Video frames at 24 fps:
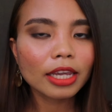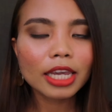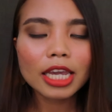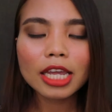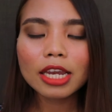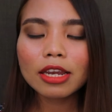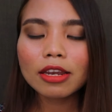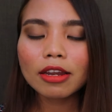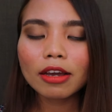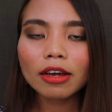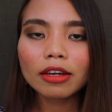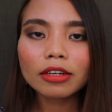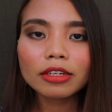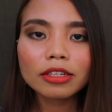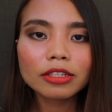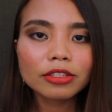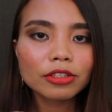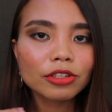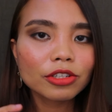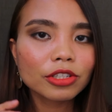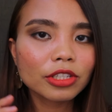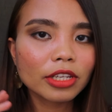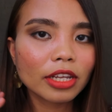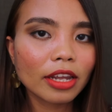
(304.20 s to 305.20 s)
I cannot
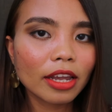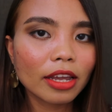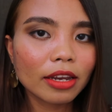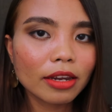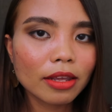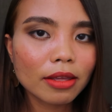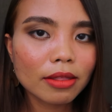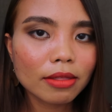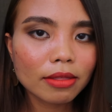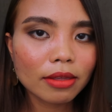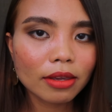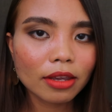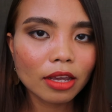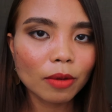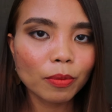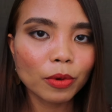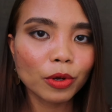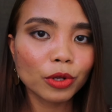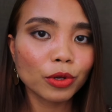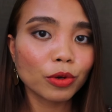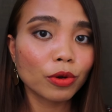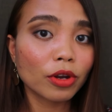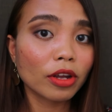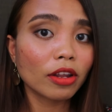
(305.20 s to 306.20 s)
understand anything
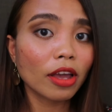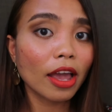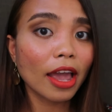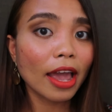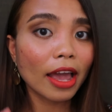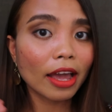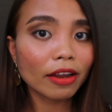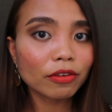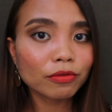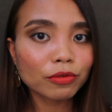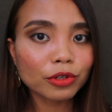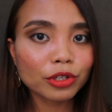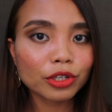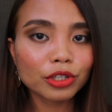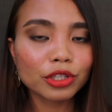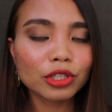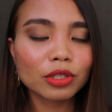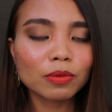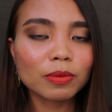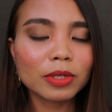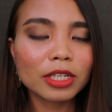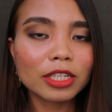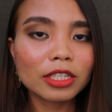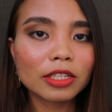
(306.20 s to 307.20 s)
about your
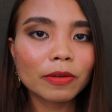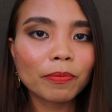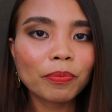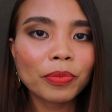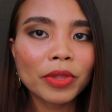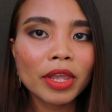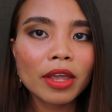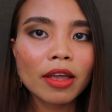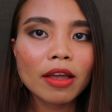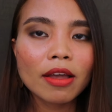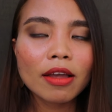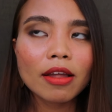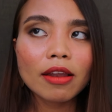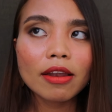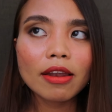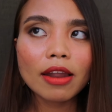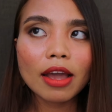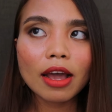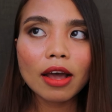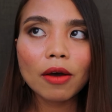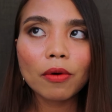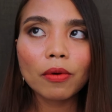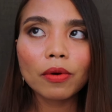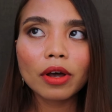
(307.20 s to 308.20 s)
advertisement.
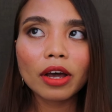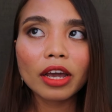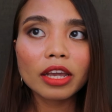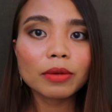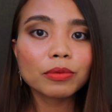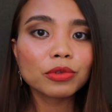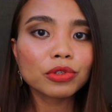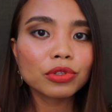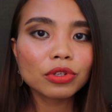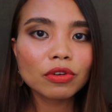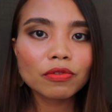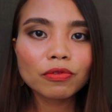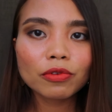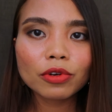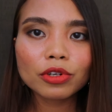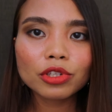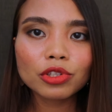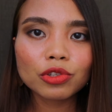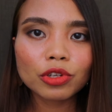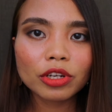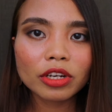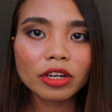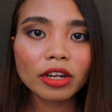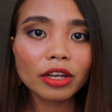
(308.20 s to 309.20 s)
Now, I am so
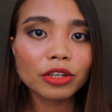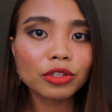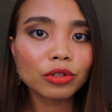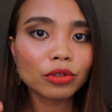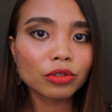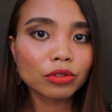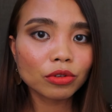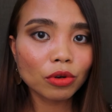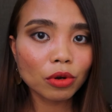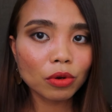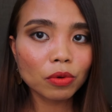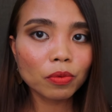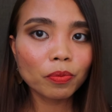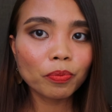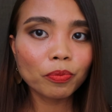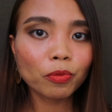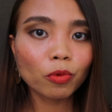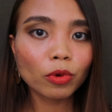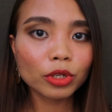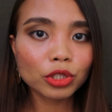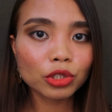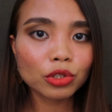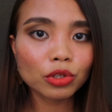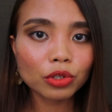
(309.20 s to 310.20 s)
frustrated. I don't know
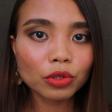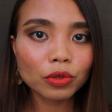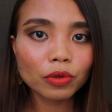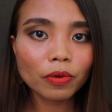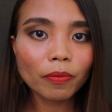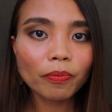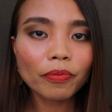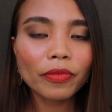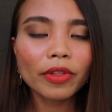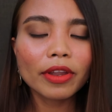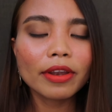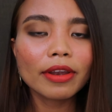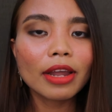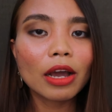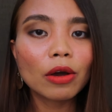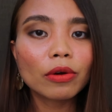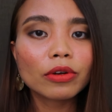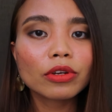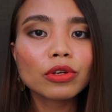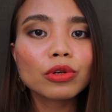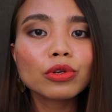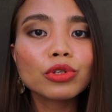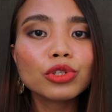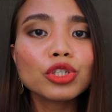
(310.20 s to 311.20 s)
what to do. Now,
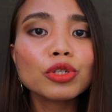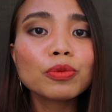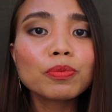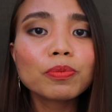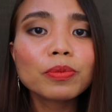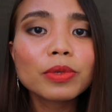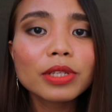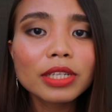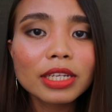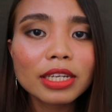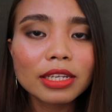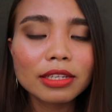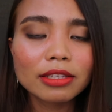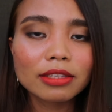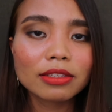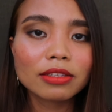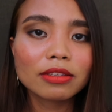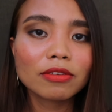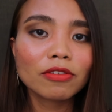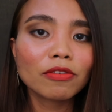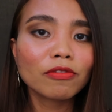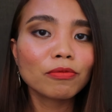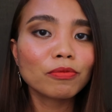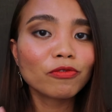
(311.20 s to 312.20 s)
could you
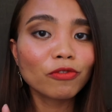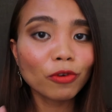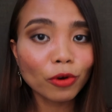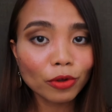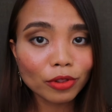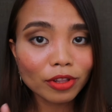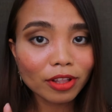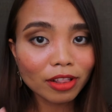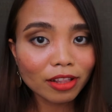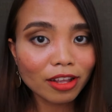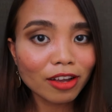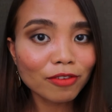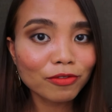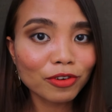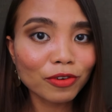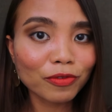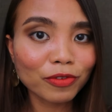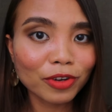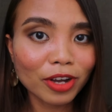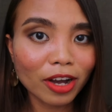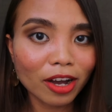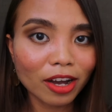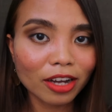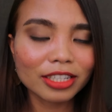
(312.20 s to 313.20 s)
please, for the love
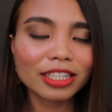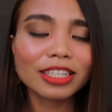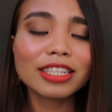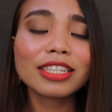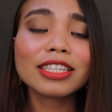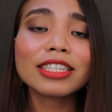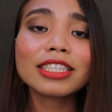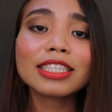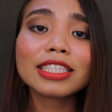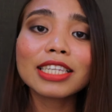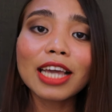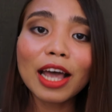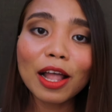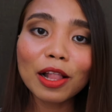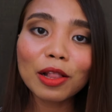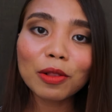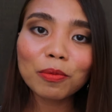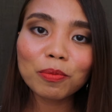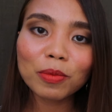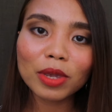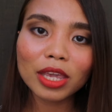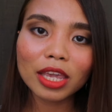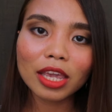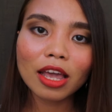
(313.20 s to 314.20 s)
of God,
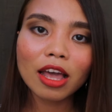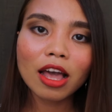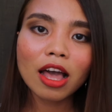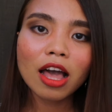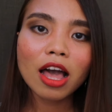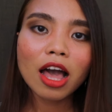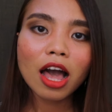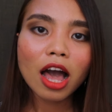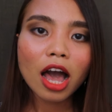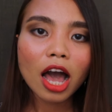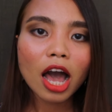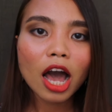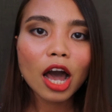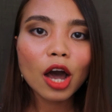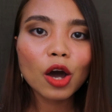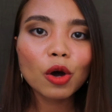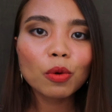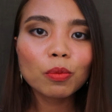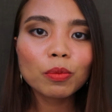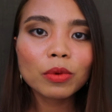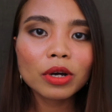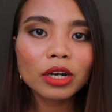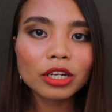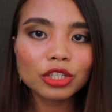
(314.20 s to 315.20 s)
tell me
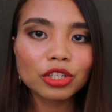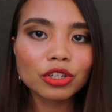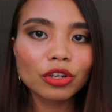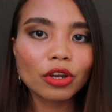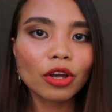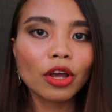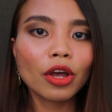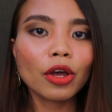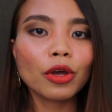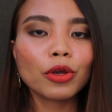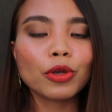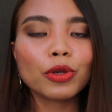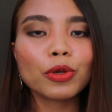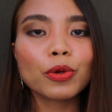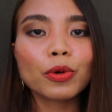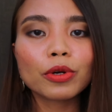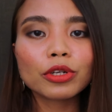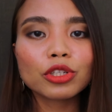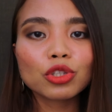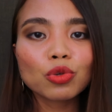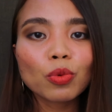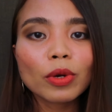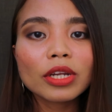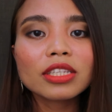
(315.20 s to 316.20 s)
how much
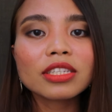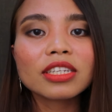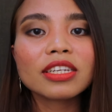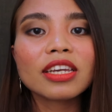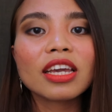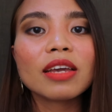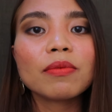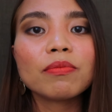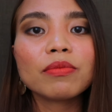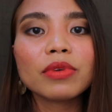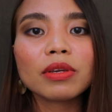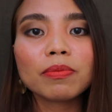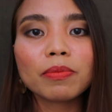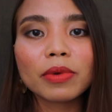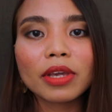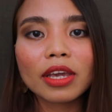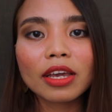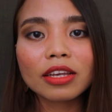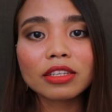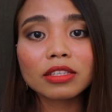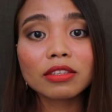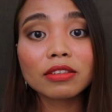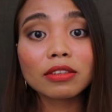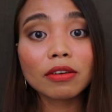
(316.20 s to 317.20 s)
your 20
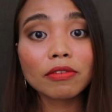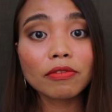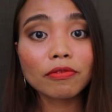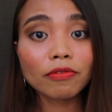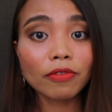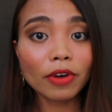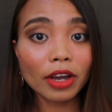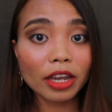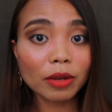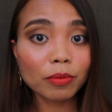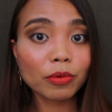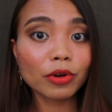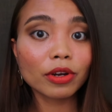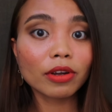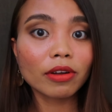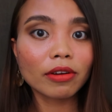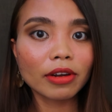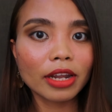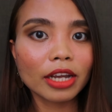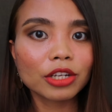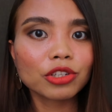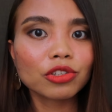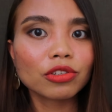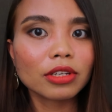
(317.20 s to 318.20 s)
Mbps fiber
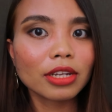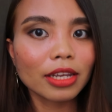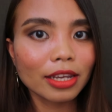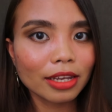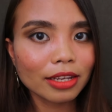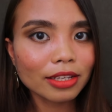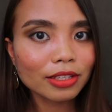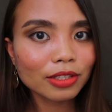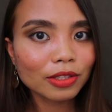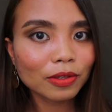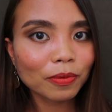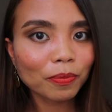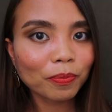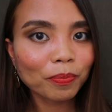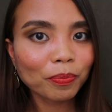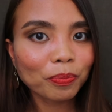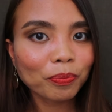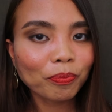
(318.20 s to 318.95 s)
connection is?